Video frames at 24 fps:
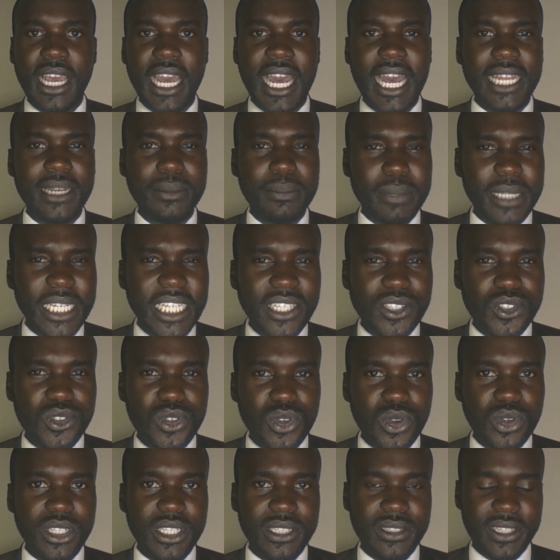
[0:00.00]
And please
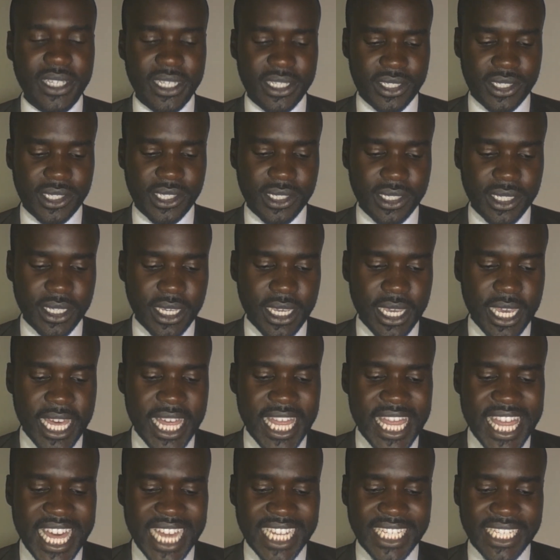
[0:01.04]
note this,
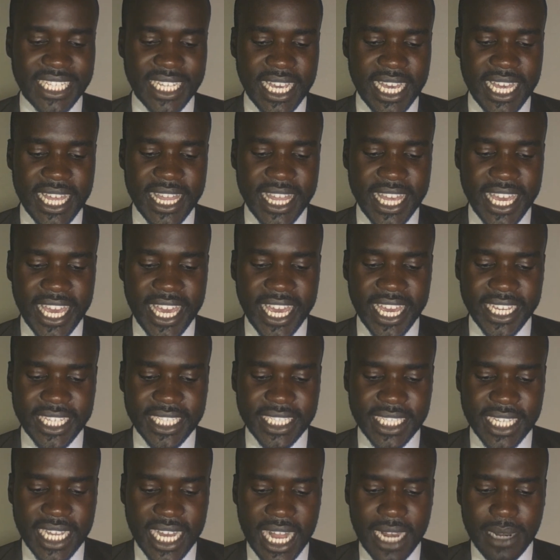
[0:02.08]
that the
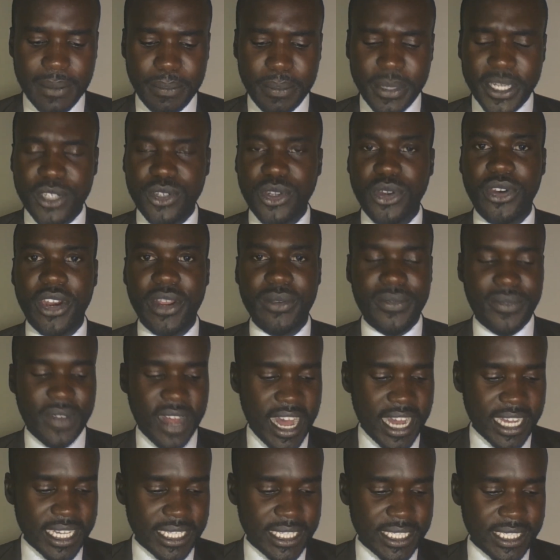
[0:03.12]
exculpatory
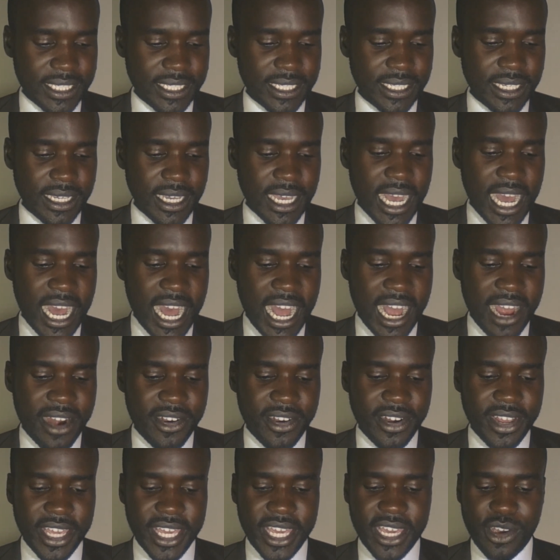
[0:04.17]
facts
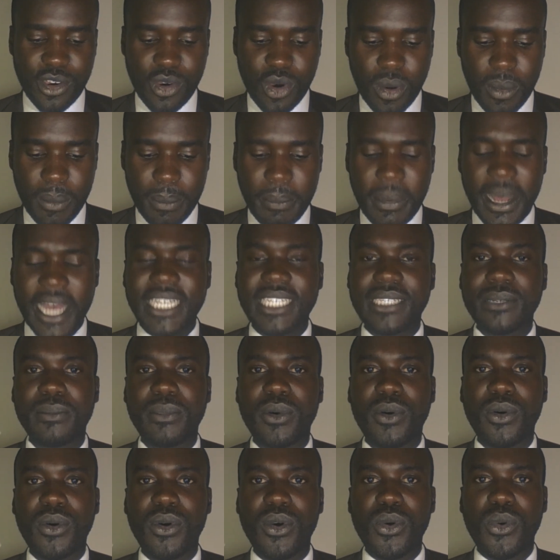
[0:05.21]
are
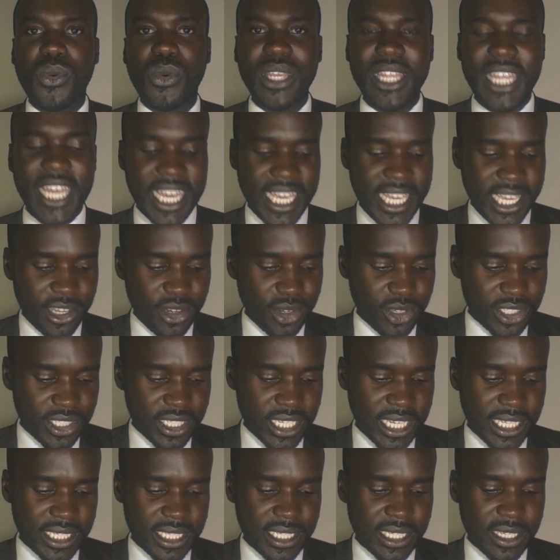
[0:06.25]
incompatible with the
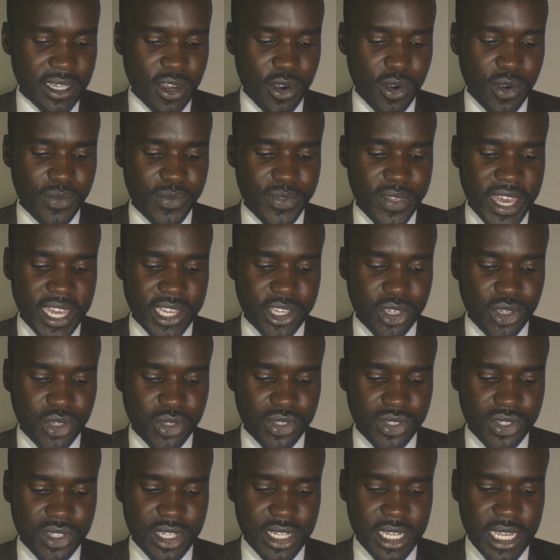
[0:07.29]
innocence of the
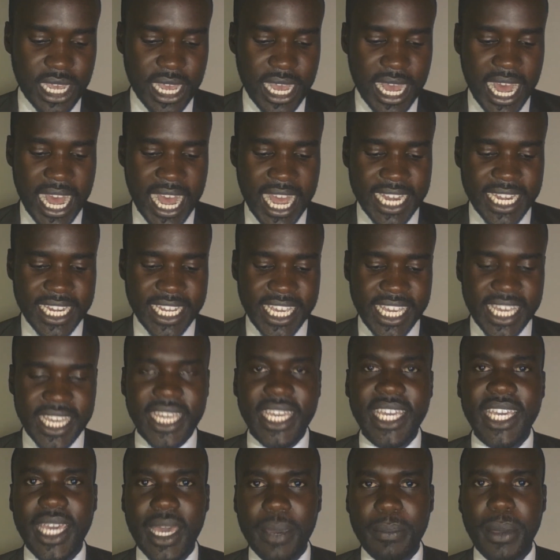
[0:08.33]
accused and
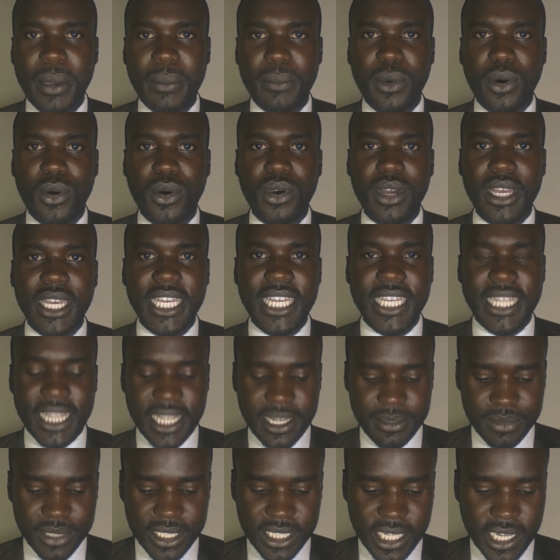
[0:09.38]
incapable in
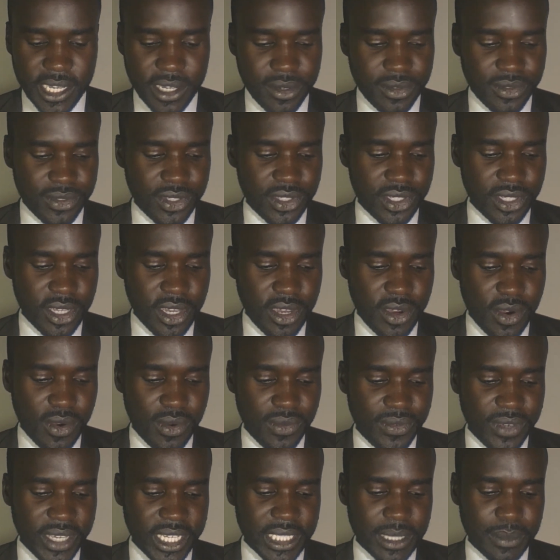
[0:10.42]
themselves
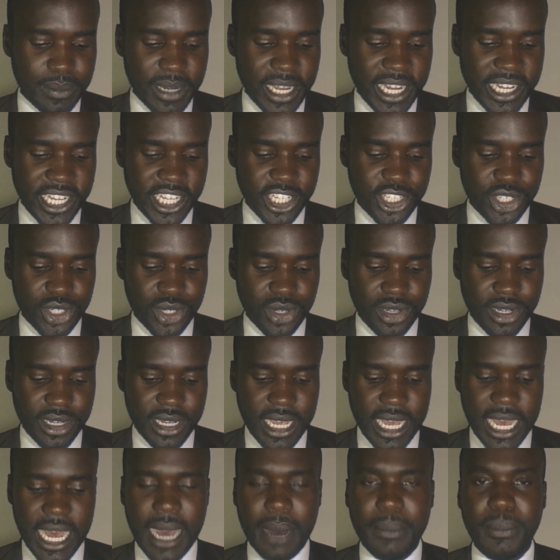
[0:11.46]
of explanation
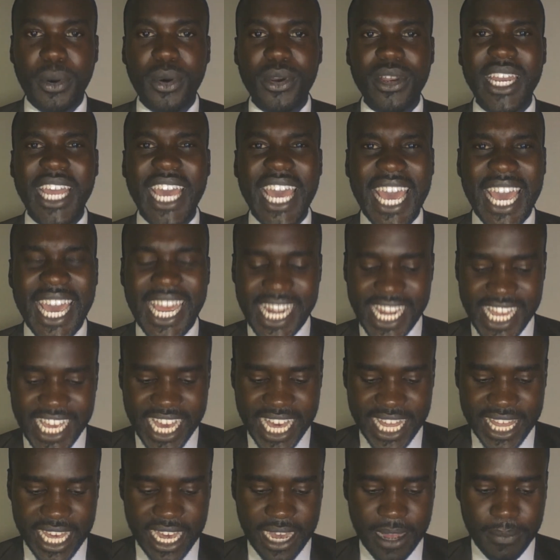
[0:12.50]
upon any
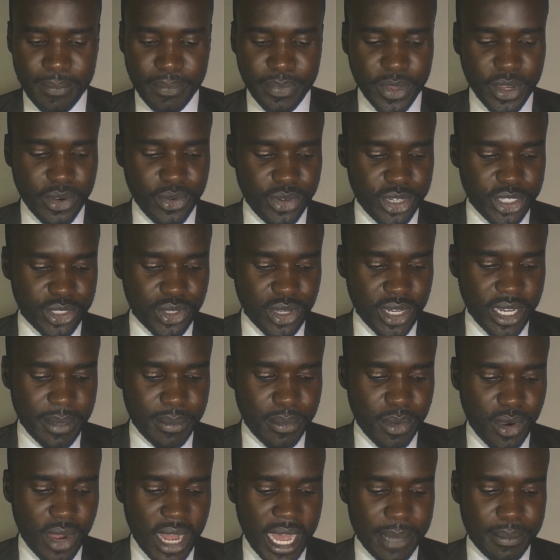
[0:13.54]
other
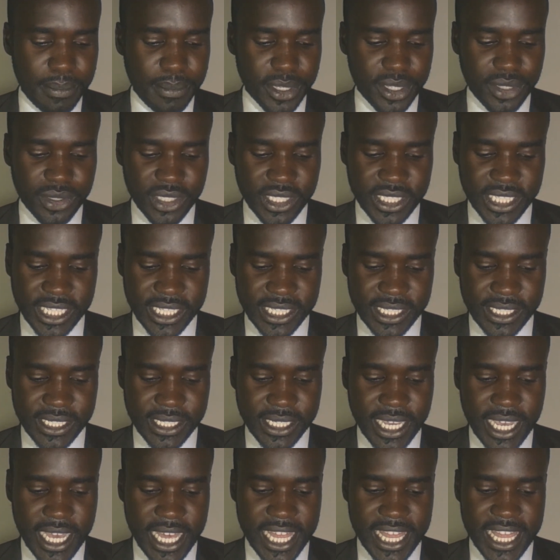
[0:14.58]
reasonable hypothesis
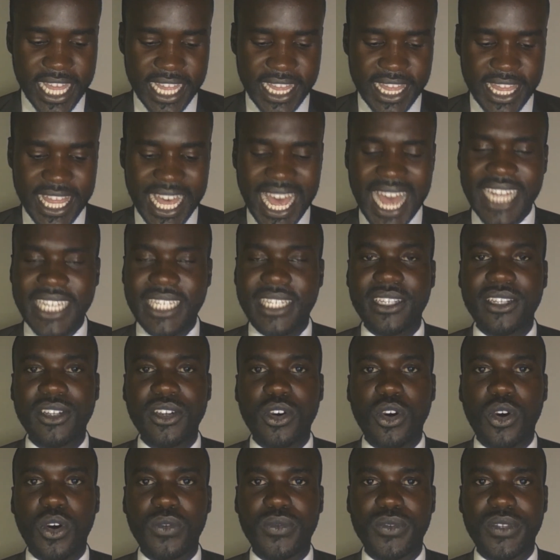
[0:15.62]
than that
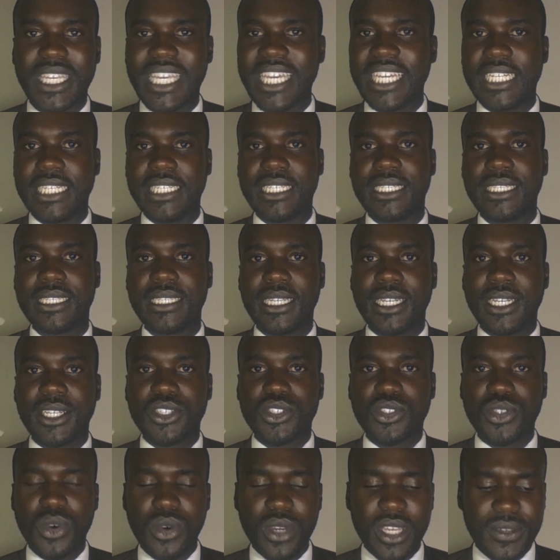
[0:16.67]
of guilt.
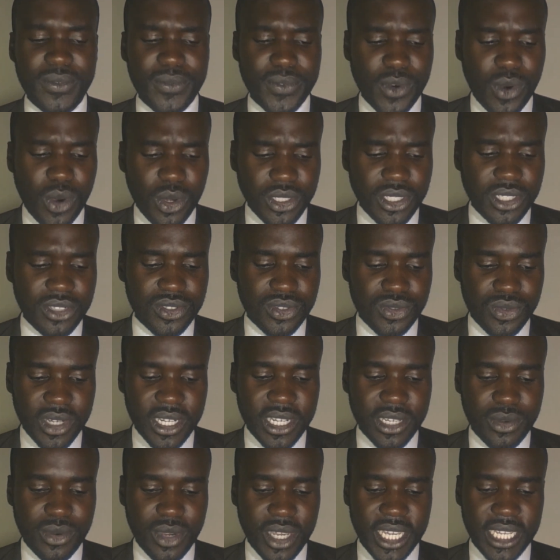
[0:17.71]
So if court is really
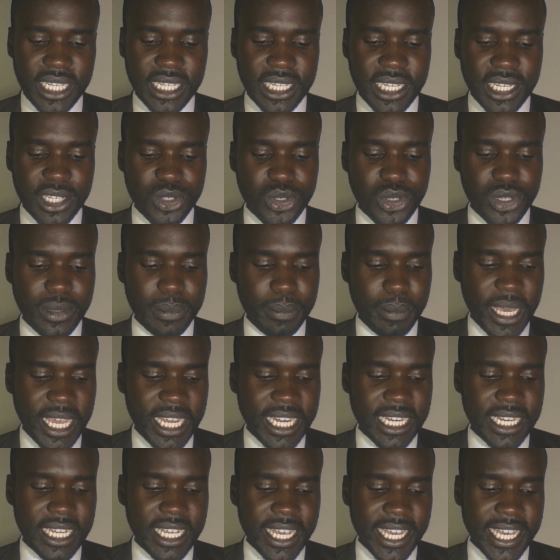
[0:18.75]
going to
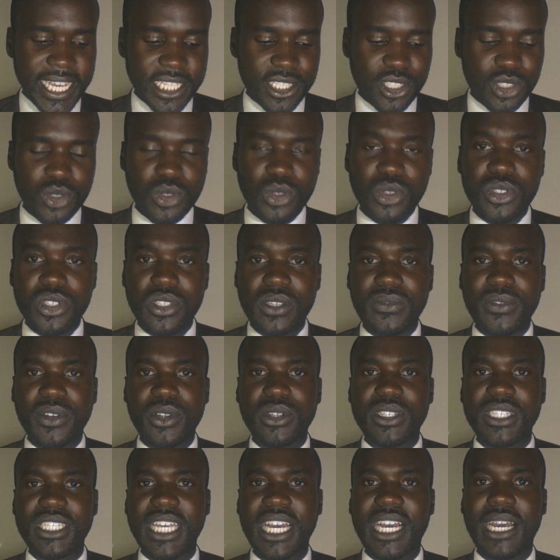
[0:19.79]
depend exclusively
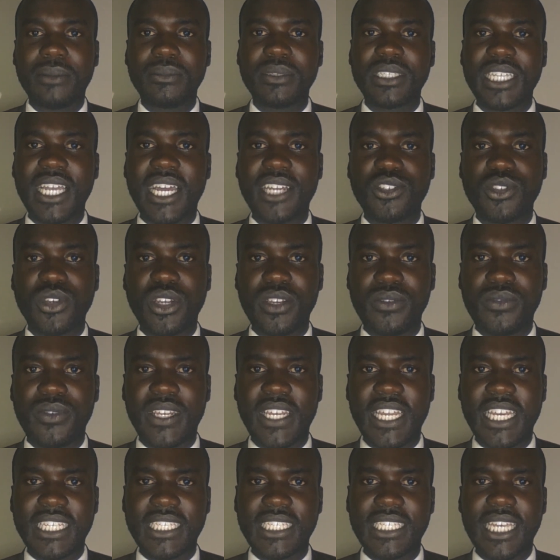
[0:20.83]
on circumstantial
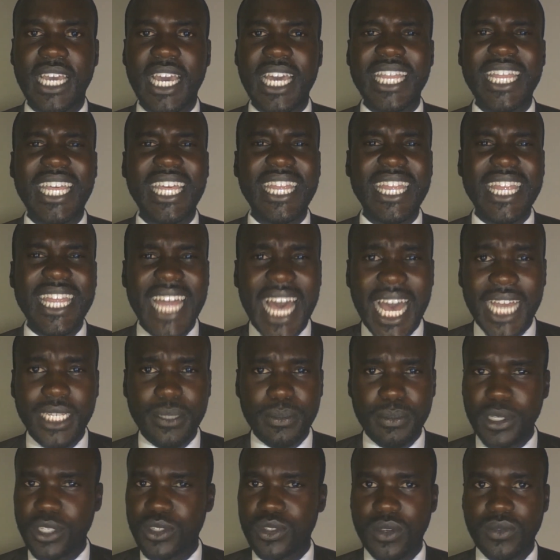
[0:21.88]
evidence, then that
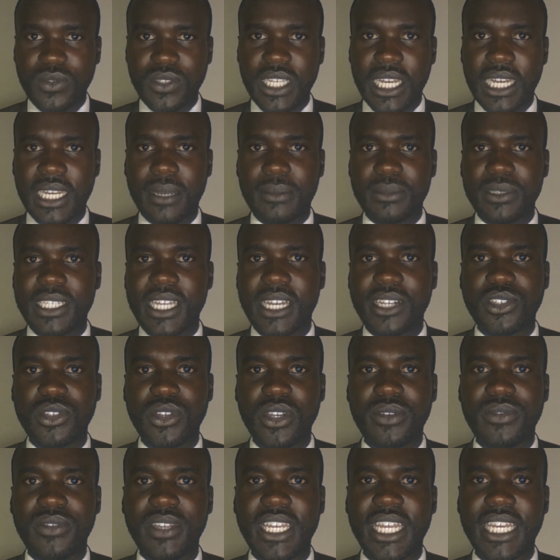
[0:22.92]
piece of circumstantial
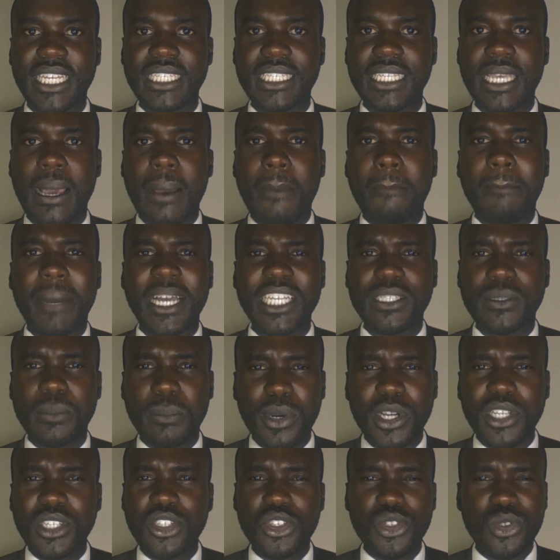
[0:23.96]
evidence must
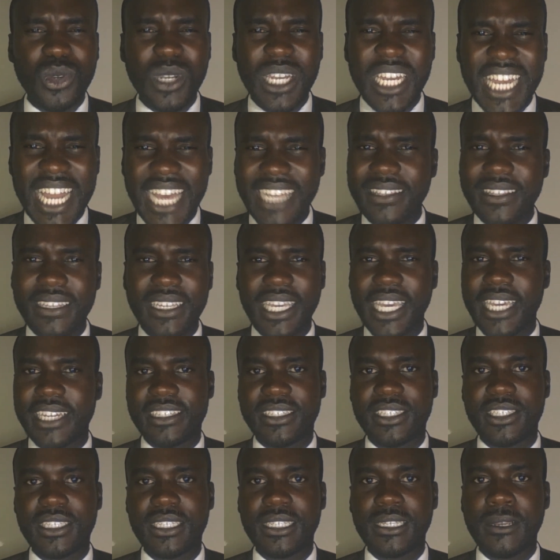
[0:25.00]
point to nothing
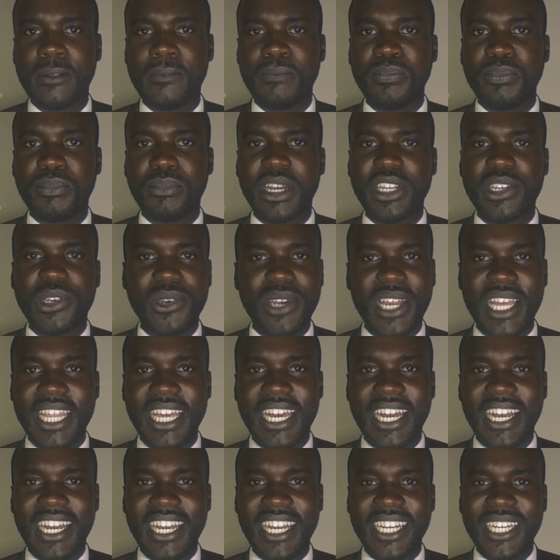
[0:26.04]
else but
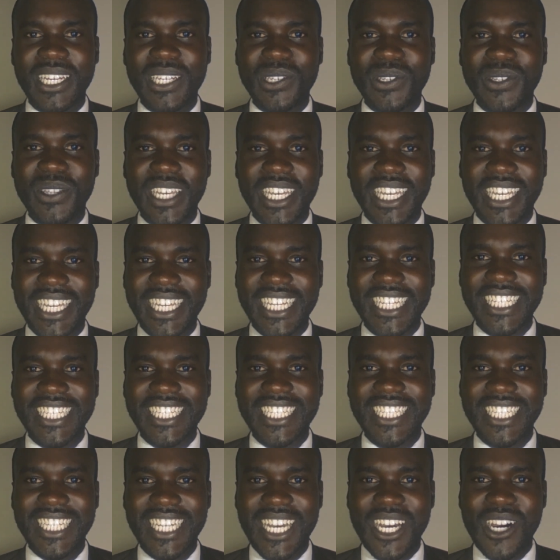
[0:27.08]
rather to the
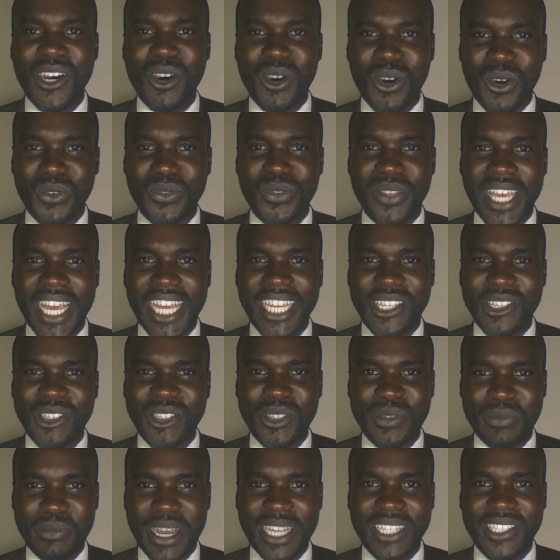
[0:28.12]
guilt of the
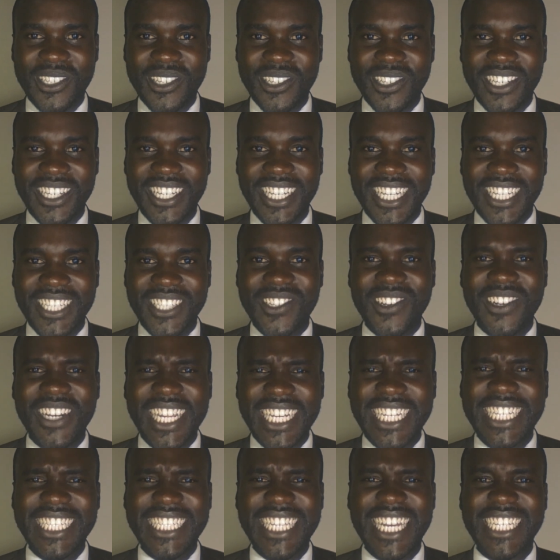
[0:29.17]
accused person. So
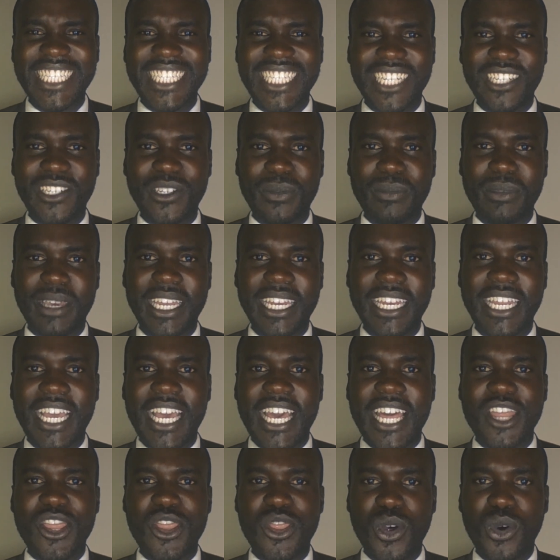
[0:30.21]
ladies and gentlemen,
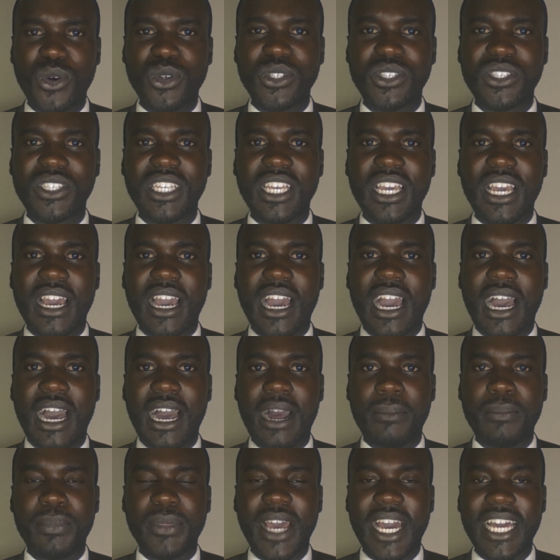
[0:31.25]
those
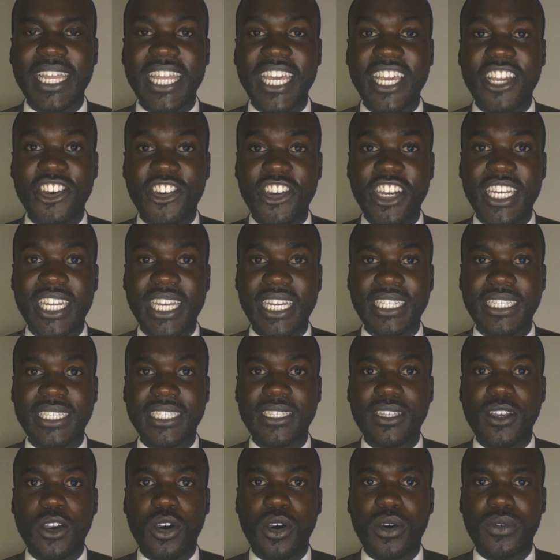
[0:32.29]
are the ingredients
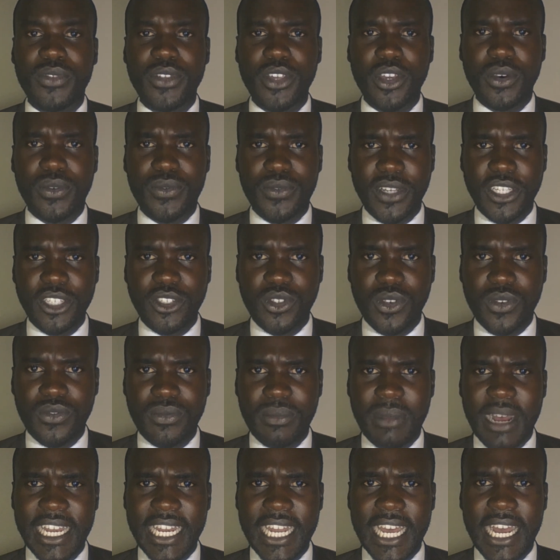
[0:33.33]
of the offense of
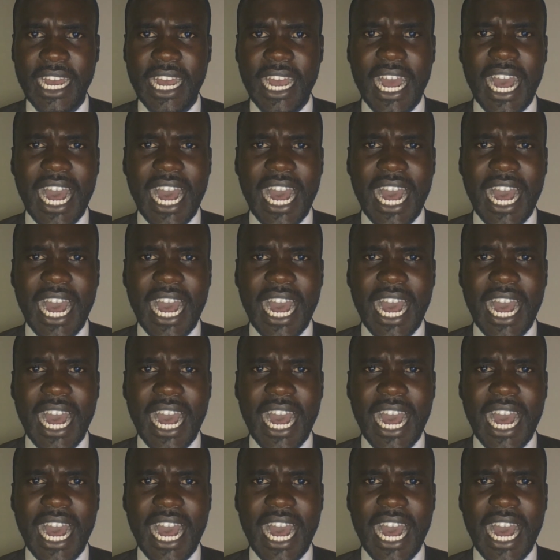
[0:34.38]
murder.